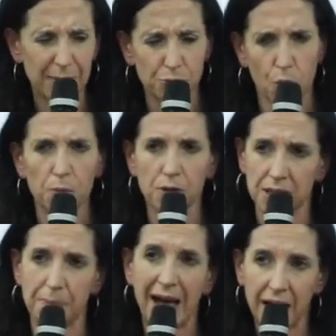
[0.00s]
abnormal in
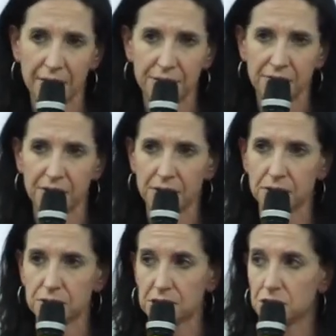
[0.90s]
the pattern of their
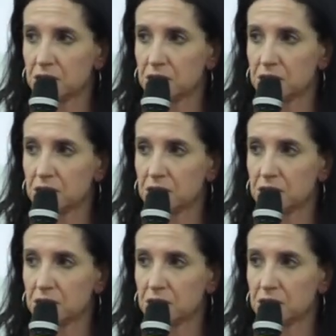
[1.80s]
usage.